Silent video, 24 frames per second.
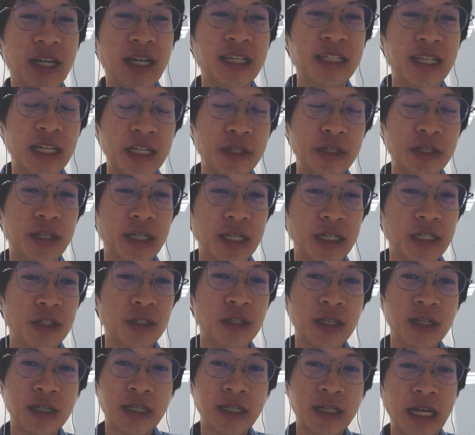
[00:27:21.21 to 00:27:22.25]
and then you can
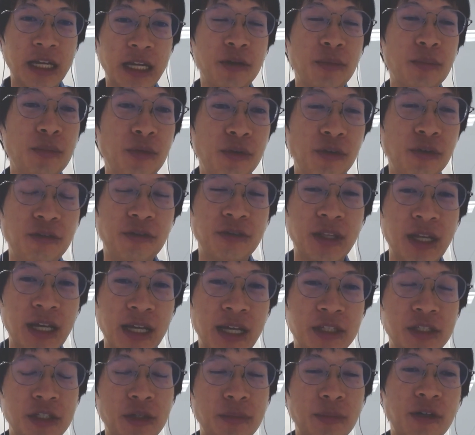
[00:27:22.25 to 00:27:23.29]
kind of move
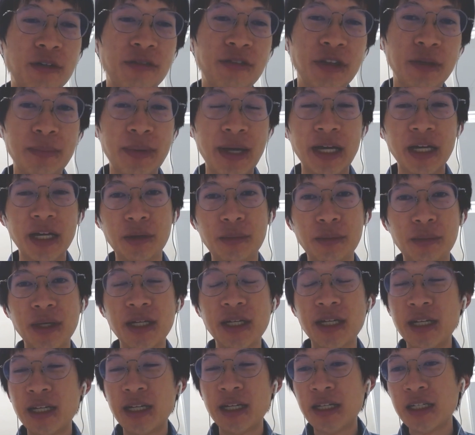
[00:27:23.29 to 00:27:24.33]
that thermal feedback
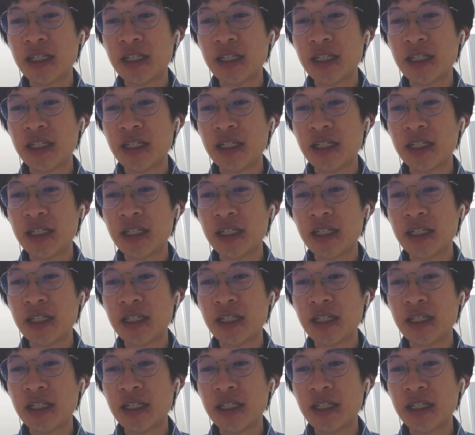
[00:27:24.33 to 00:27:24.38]
away.